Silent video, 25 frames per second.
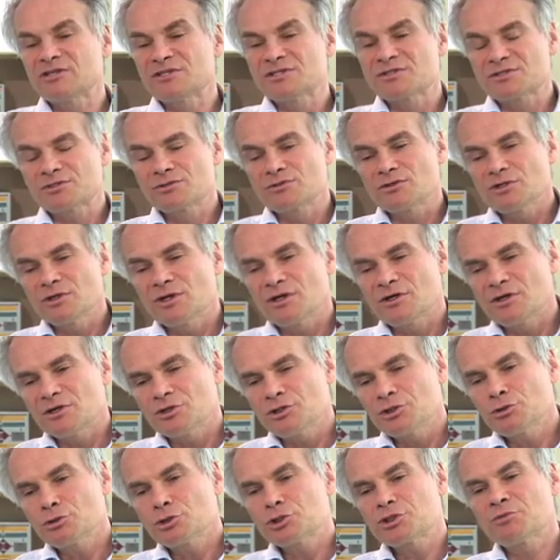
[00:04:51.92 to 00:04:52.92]
this
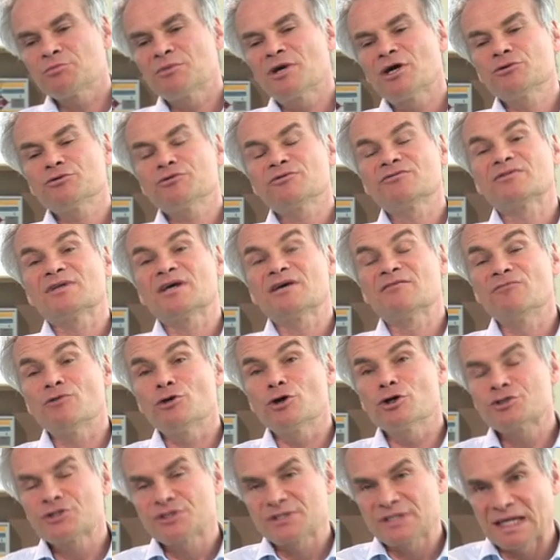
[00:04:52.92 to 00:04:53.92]
huge amount of
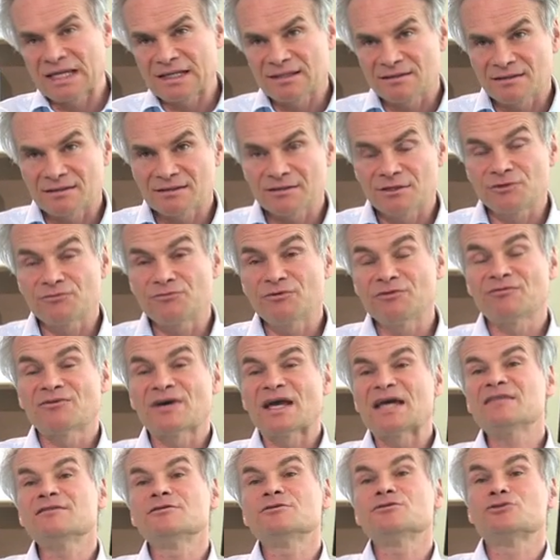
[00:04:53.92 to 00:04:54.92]
diverse data that we
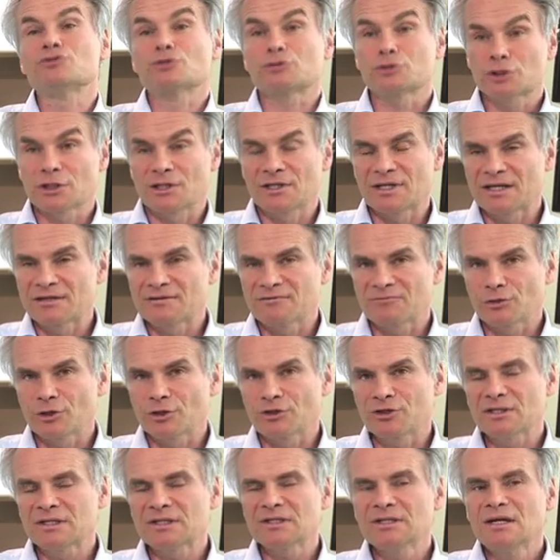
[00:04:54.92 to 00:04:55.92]
find in social
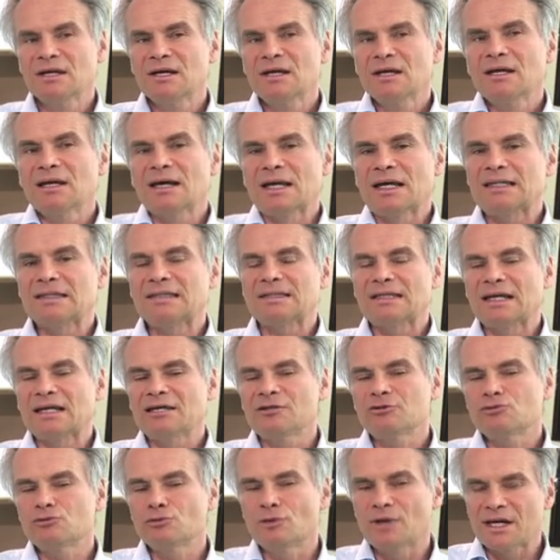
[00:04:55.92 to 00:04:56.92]
networking and
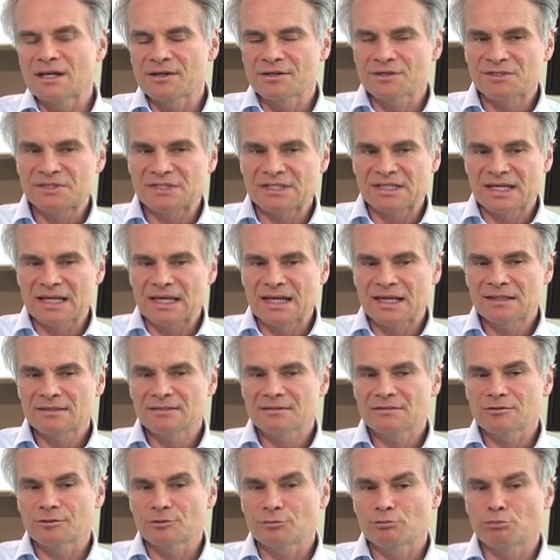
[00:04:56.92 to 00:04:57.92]
then to
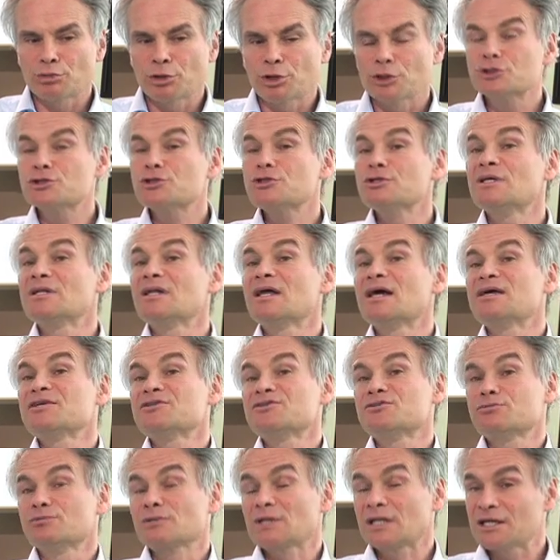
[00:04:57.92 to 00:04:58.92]
understand
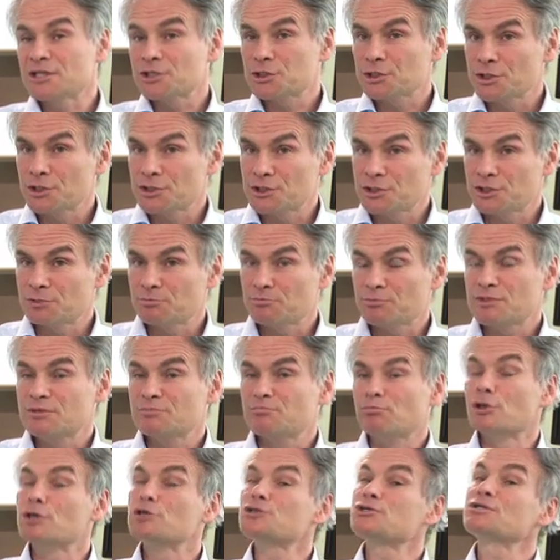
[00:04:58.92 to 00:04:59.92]
personalized relationships,
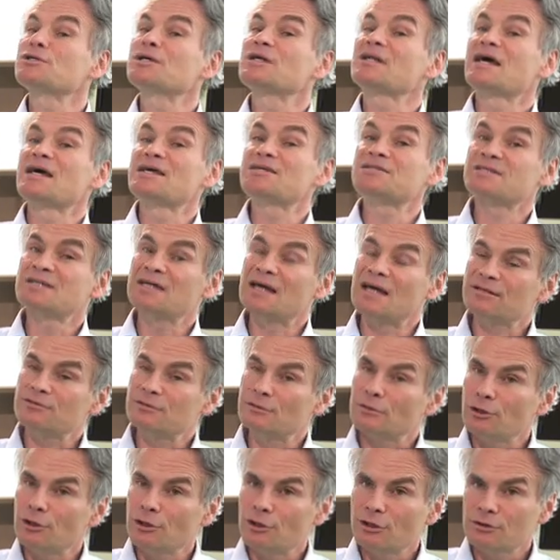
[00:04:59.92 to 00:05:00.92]
personalized
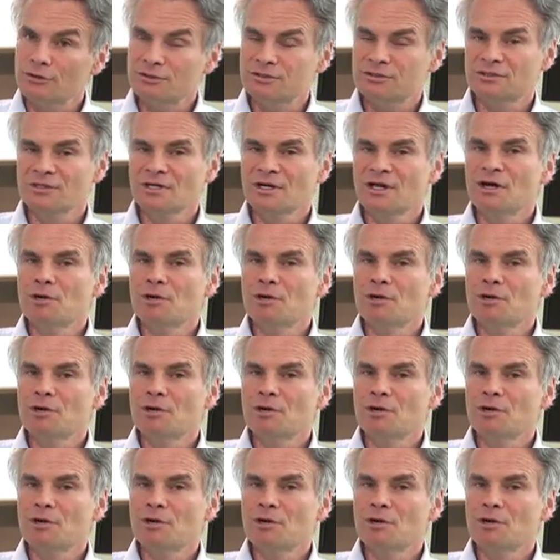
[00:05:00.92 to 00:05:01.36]
catalogs,